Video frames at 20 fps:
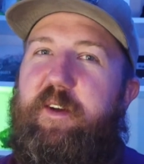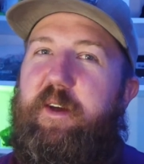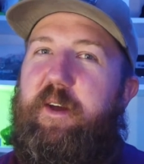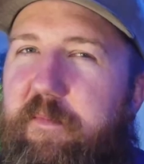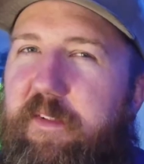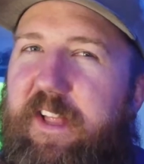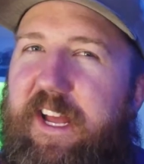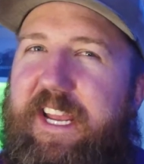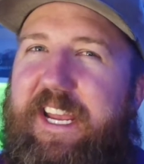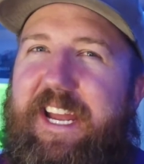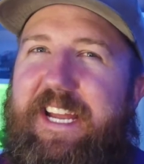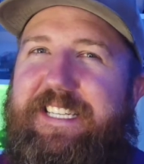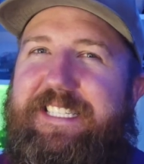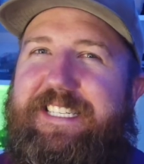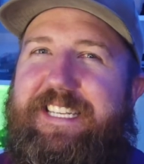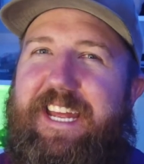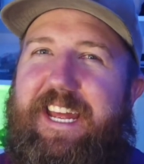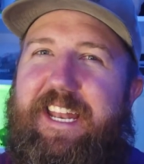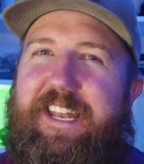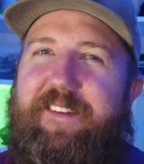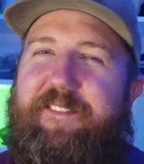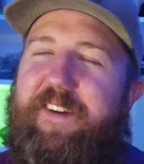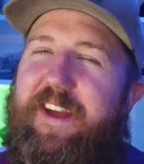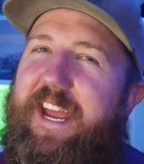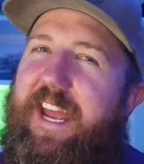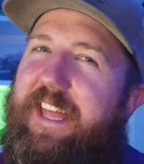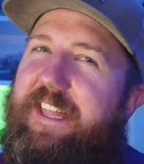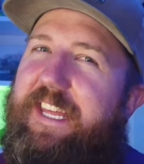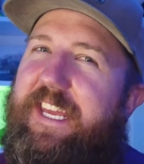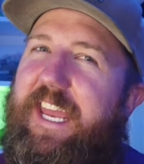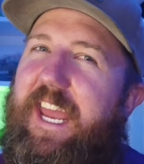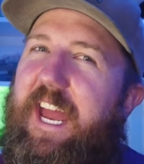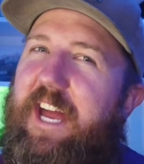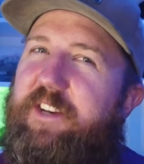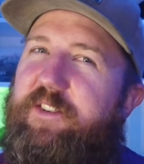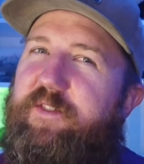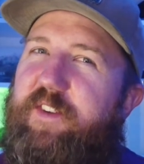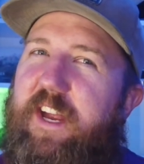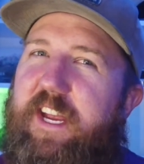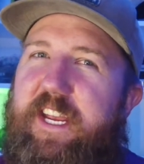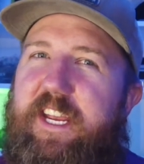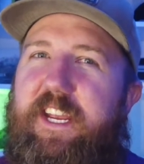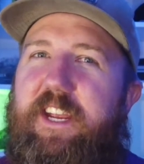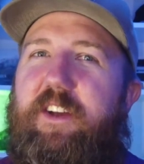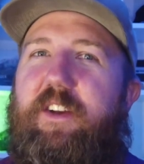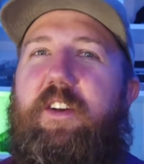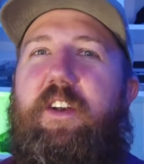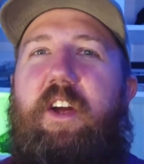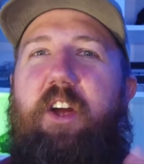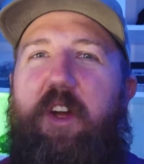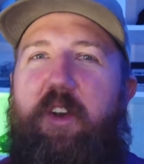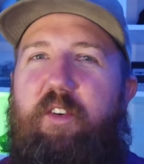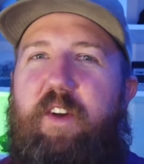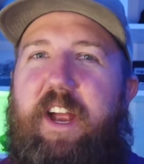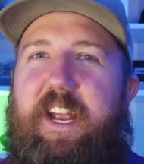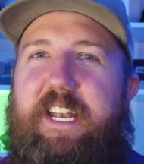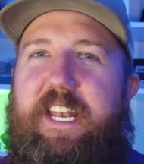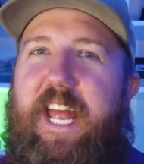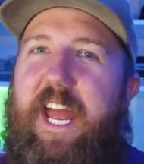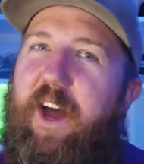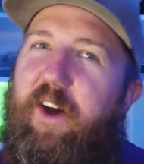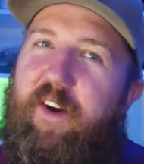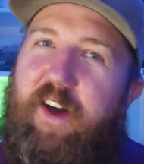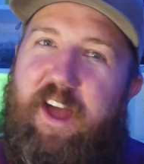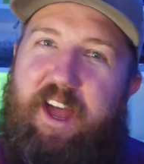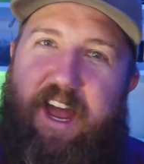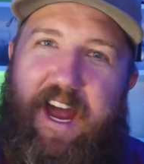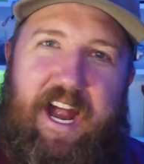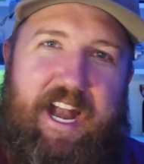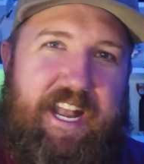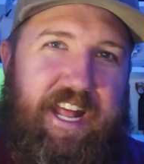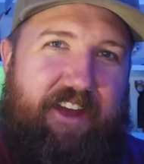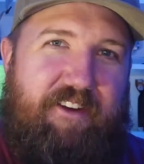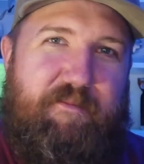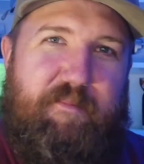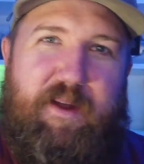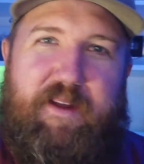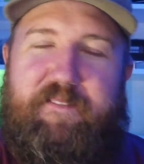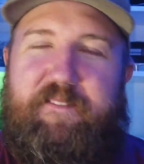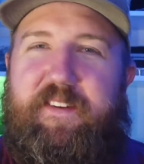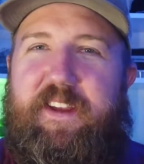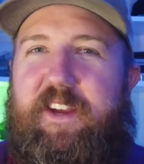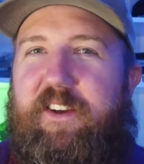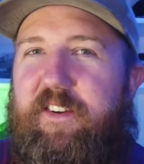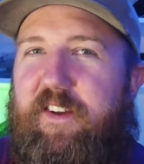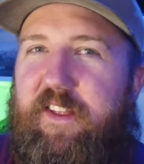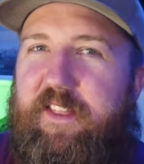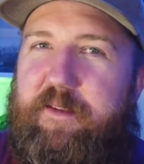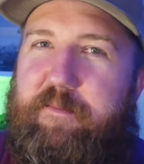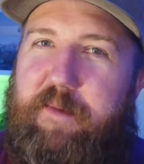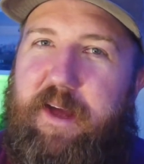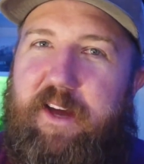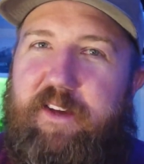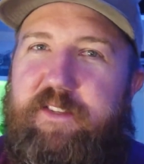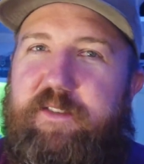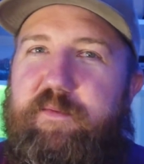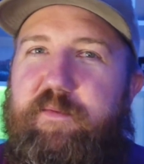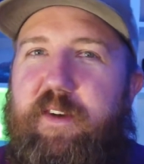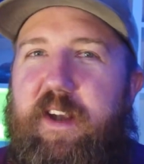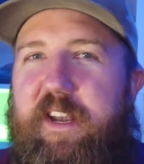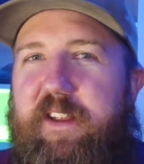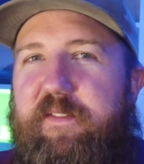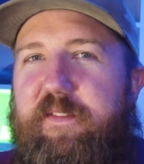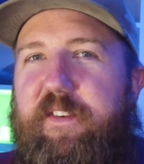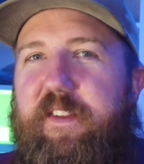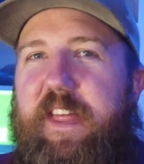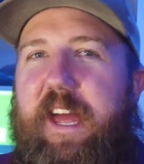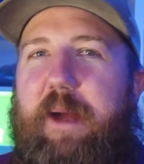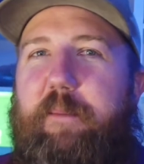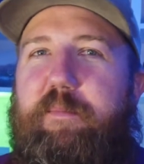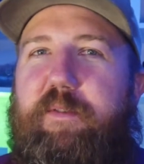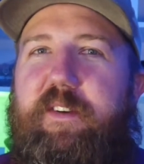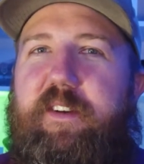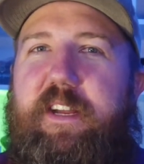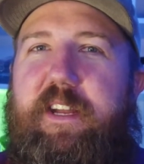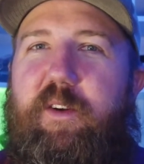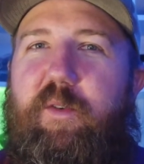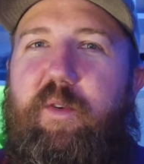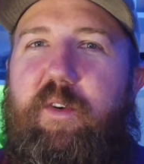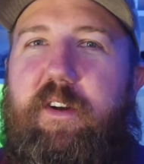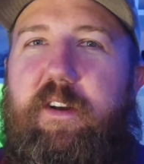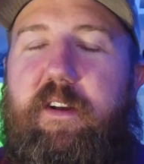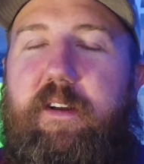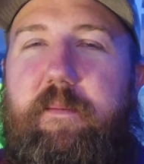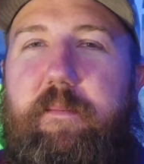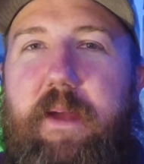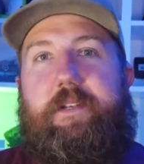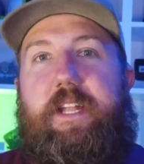But like I said, if I had the cash right here, right now, I'd have my finger on the mouse ready for that pre-order.